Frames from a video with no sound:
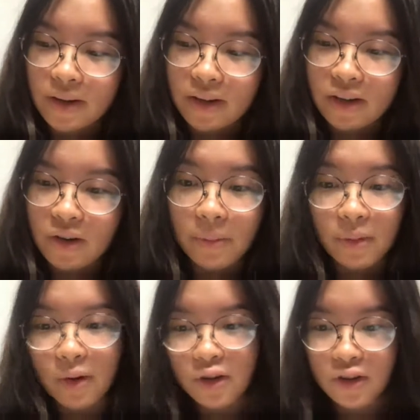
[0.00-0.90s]
So I'm
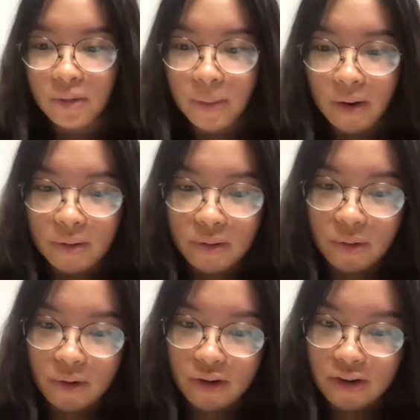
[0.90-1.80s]
not sure about
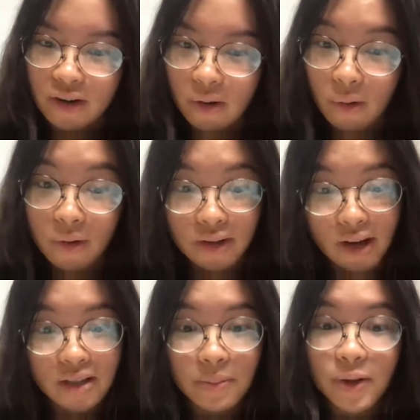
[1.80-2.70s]
your own
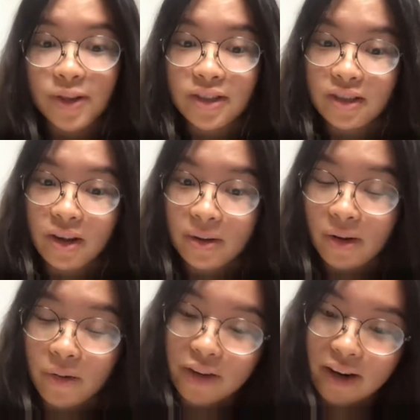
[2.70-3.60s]
experience
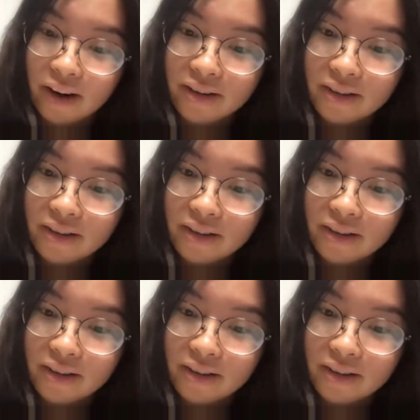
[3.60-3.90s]
of that.